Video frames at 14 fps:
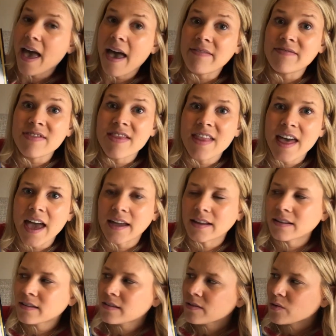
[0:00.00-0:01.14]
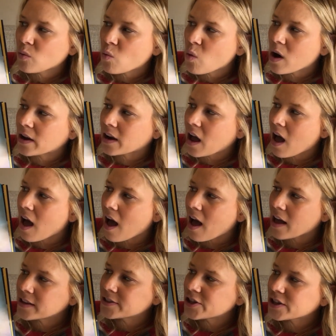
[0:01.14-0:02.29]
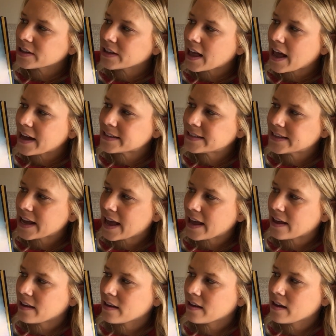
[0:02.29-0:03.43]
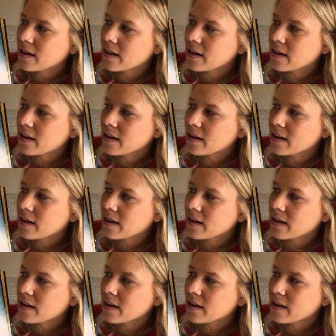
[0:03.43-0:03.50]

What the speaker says: And then, one hot July day,